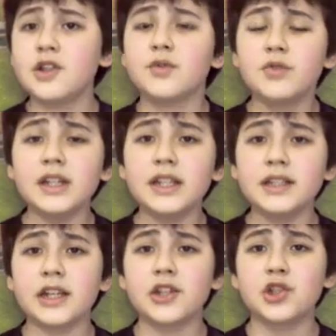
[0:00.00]
should really
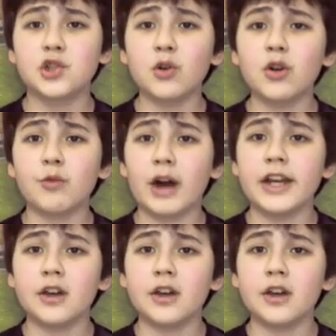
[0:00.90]
say sure, why